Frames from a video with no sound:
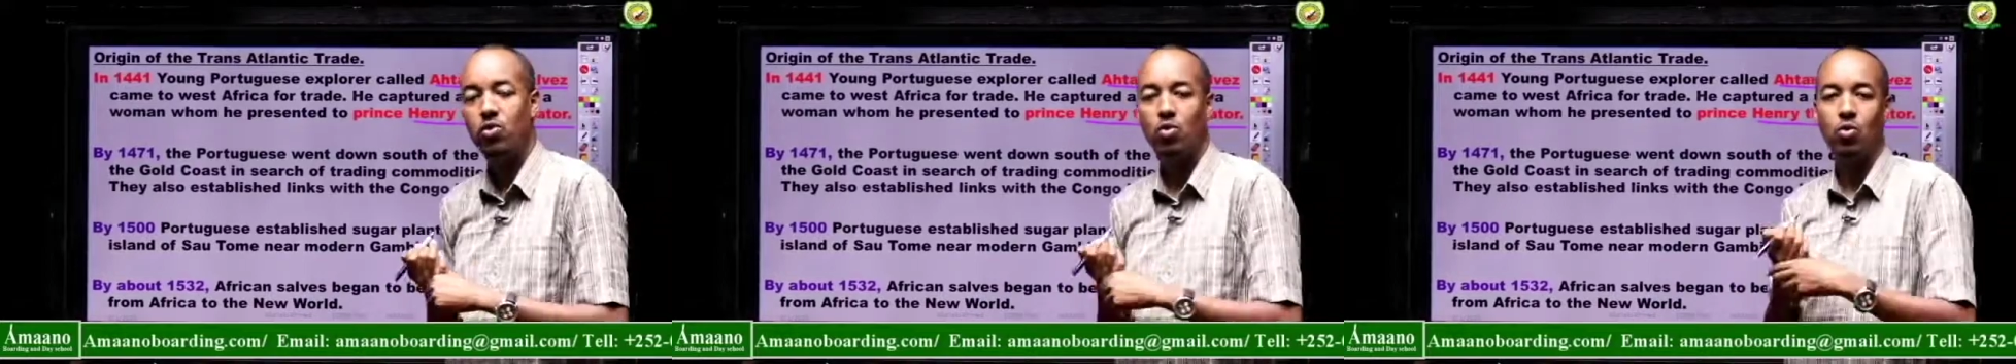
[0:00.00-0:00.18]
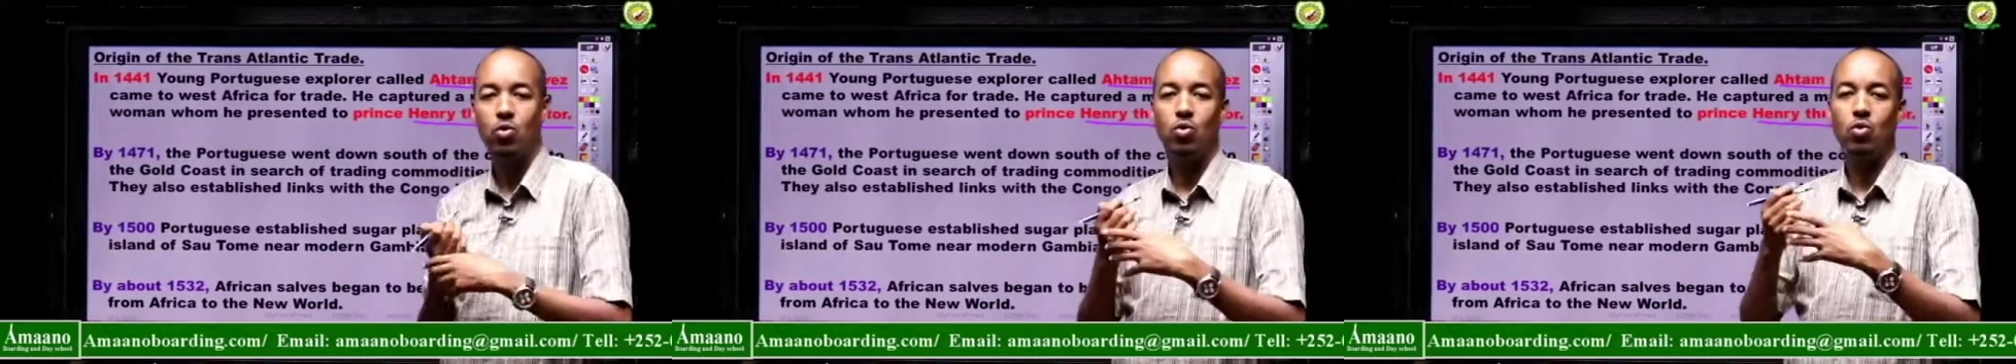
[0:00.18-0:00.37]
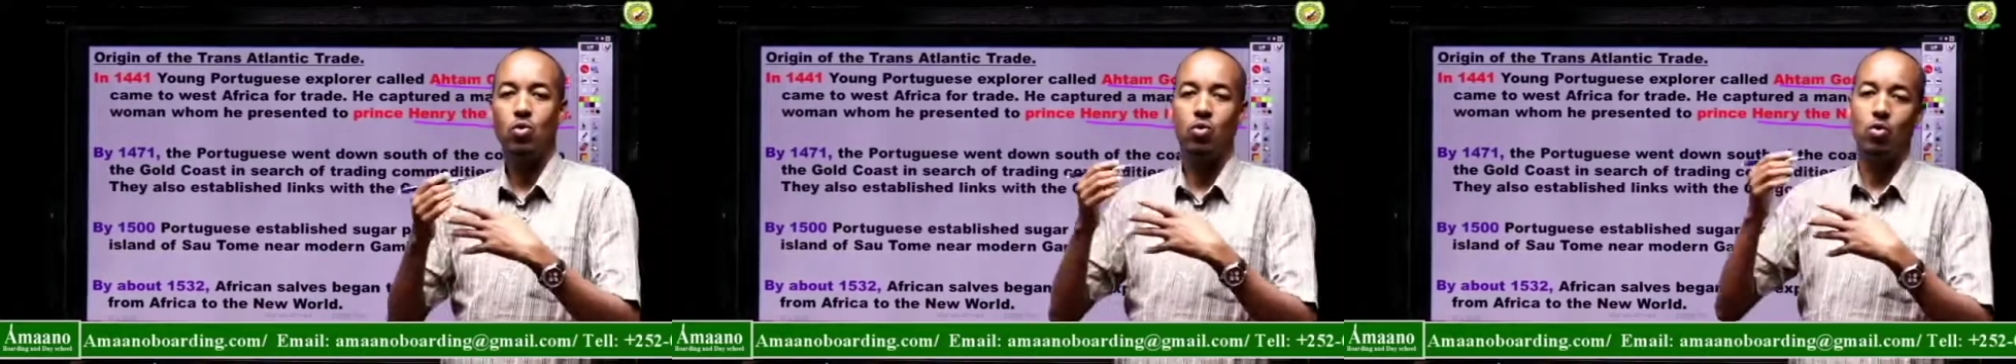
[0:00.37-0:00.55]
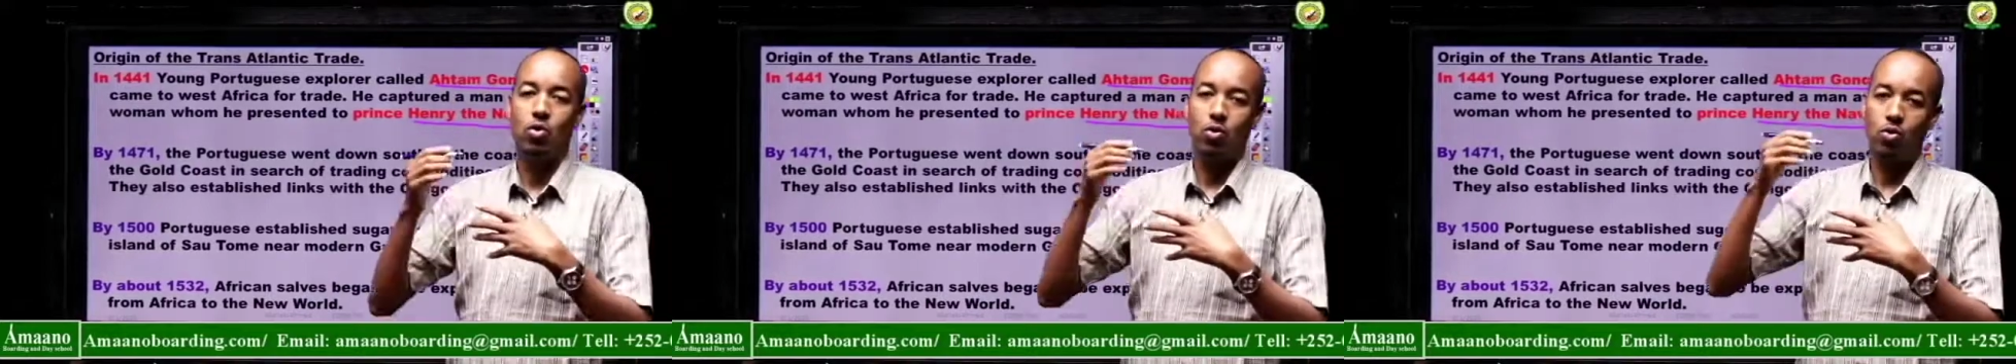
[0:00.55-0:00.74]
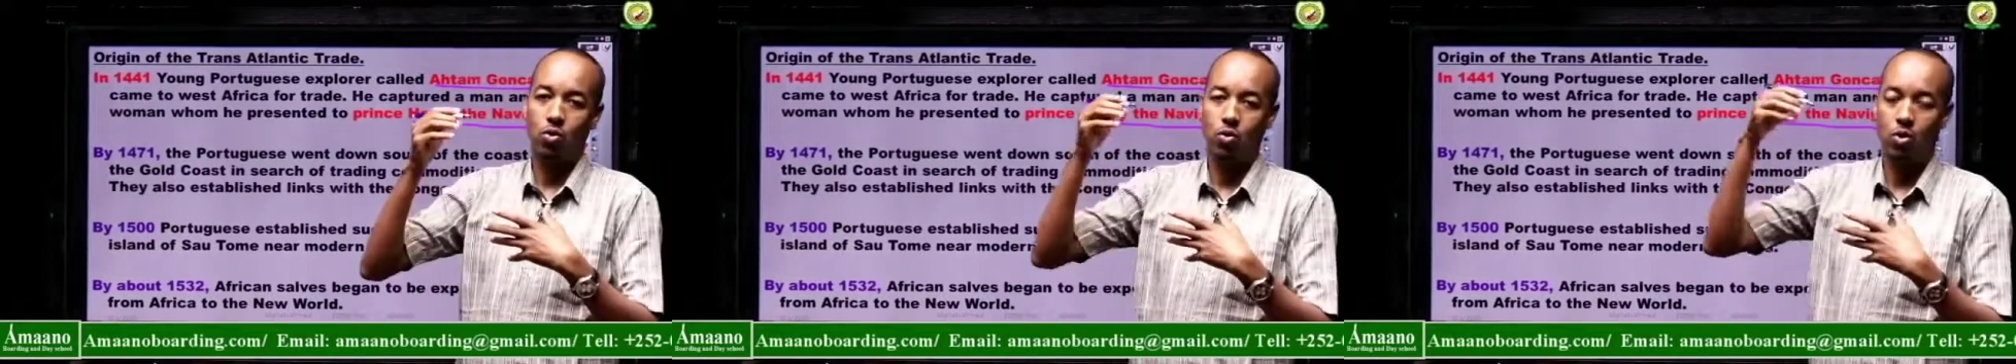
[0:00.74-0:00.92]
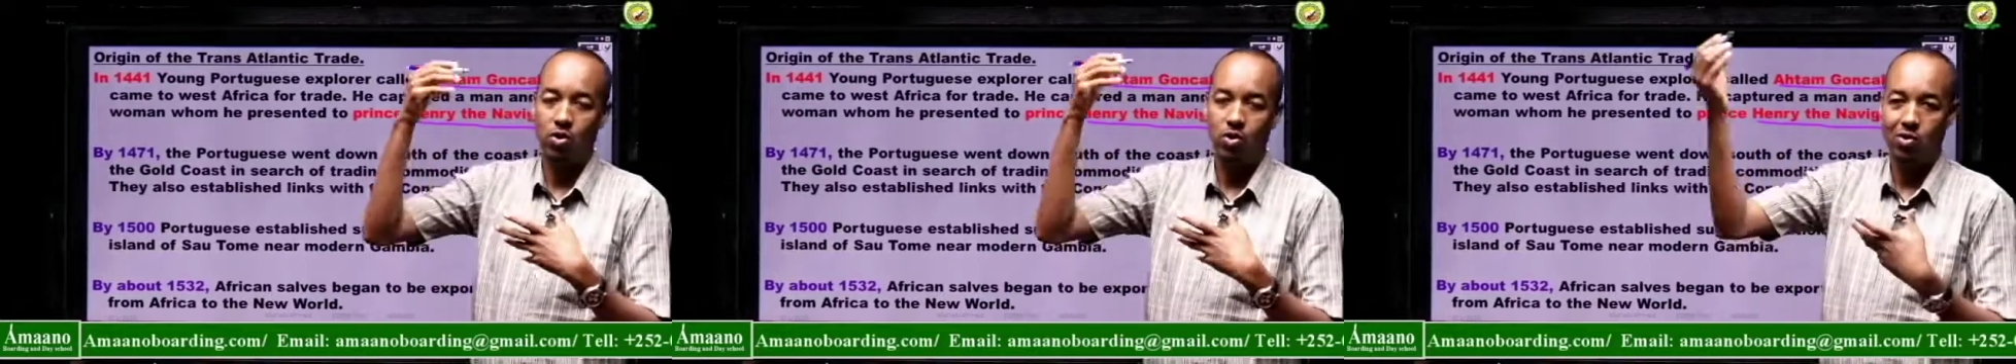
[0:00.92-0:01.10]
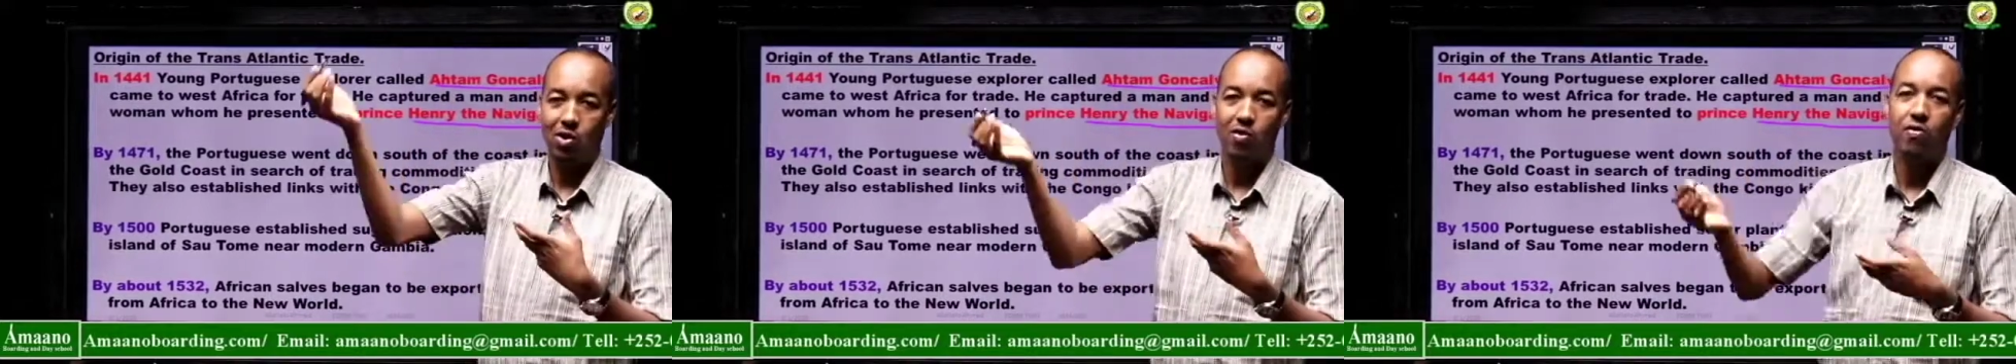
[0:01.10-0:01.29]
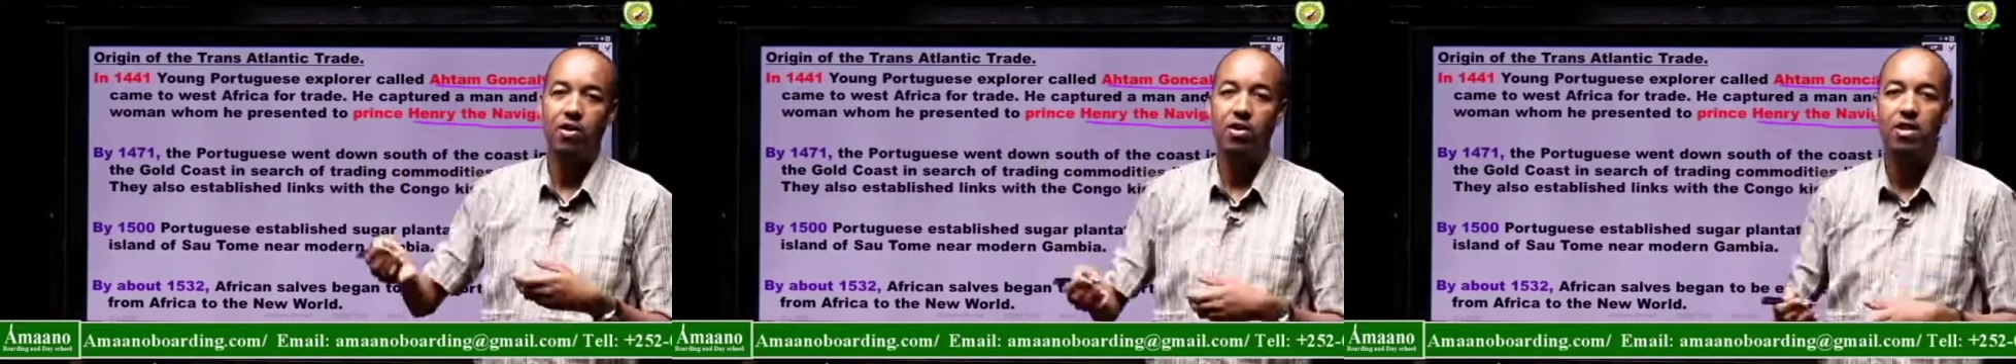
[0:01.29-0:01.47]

to discover